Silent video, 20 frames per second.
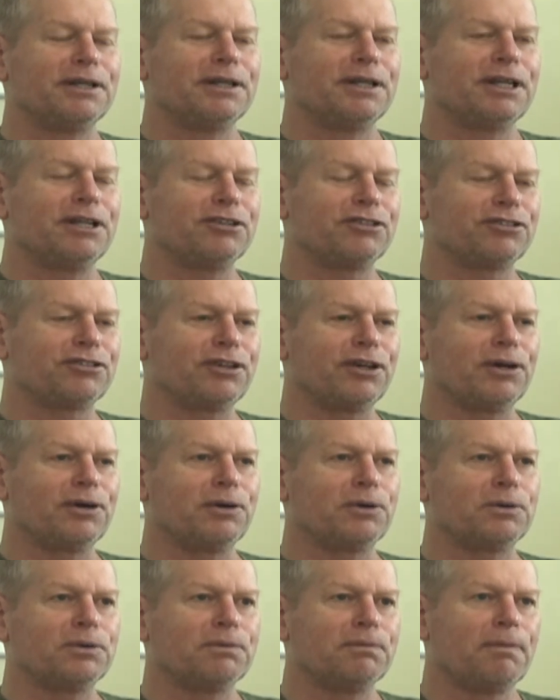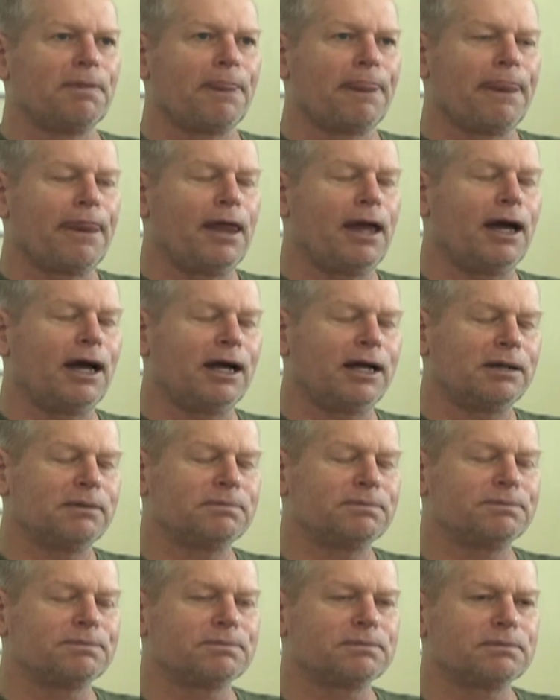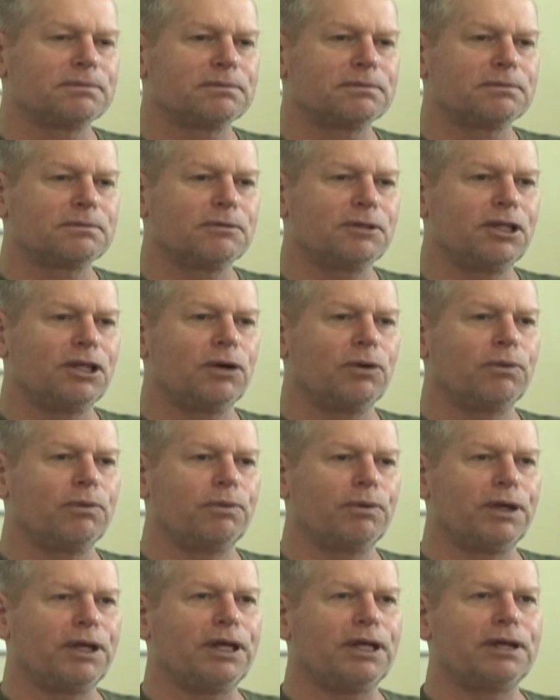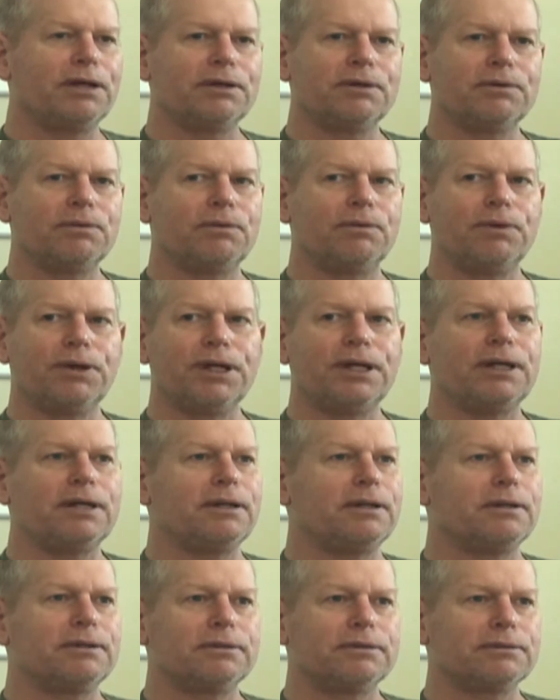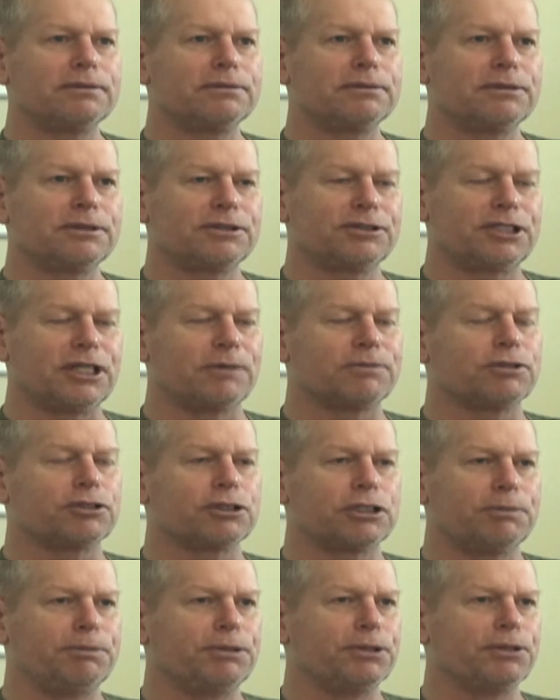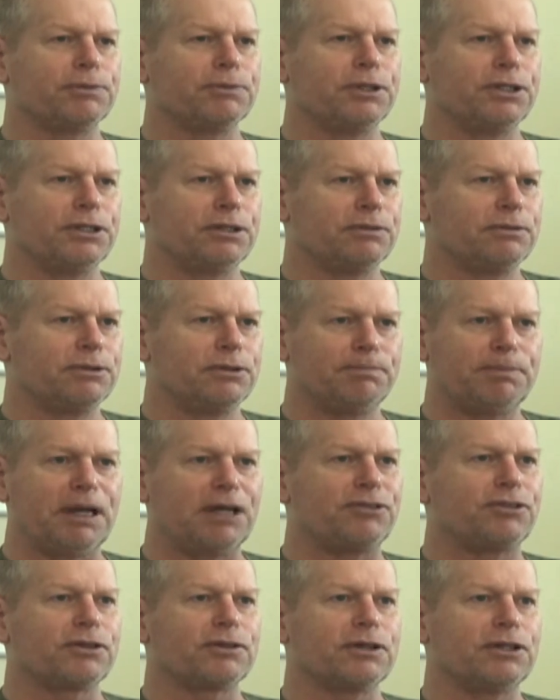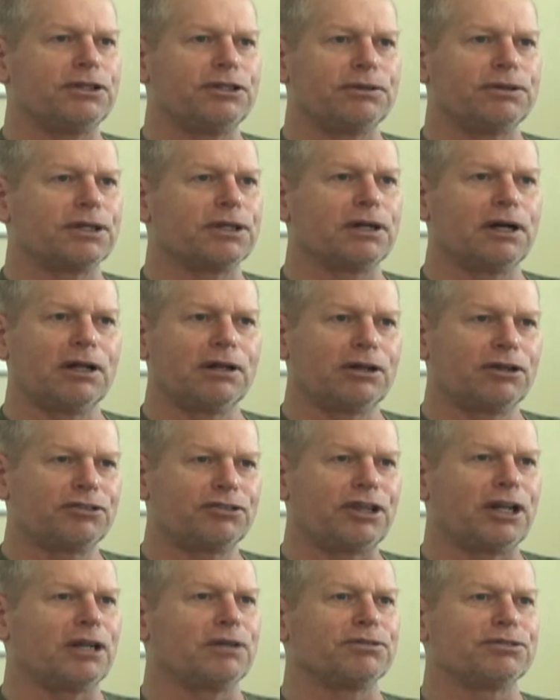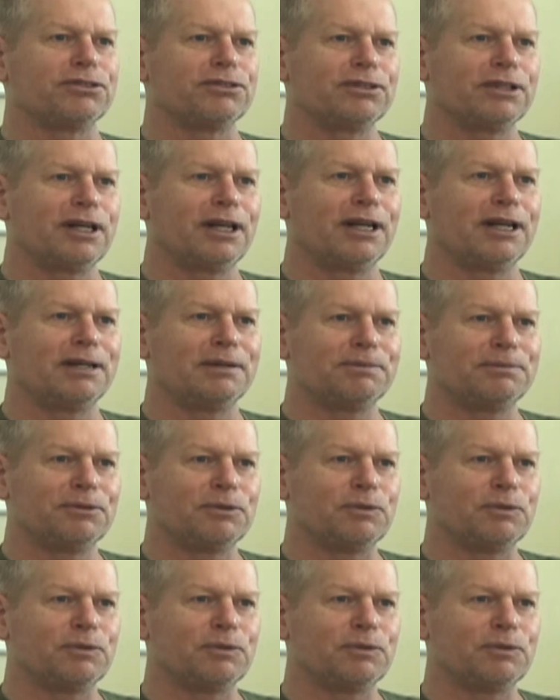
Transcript: And so, um, you know, we we self-distribute. We basically do it all ourselves. Um,